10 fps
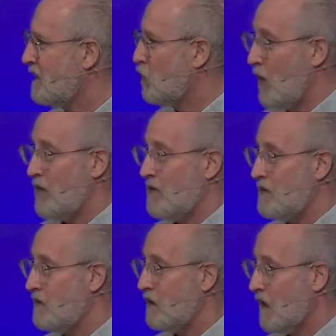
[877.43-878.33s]
When
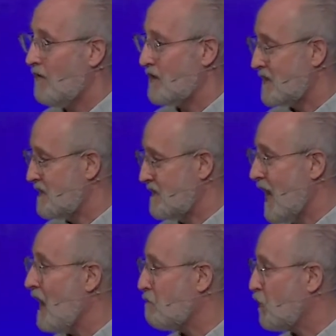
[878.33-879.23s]
love is
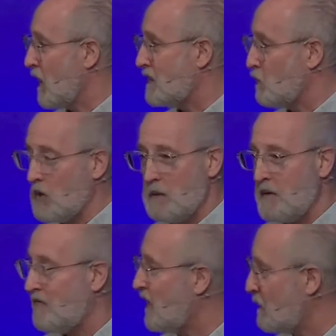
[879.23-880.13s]
not present, we're going to
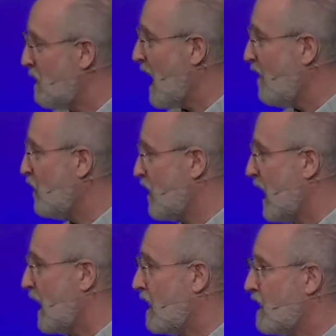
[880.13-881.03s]
be offended by
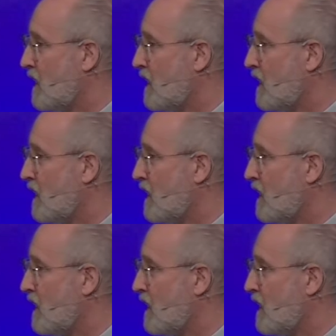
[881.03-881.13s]
everything.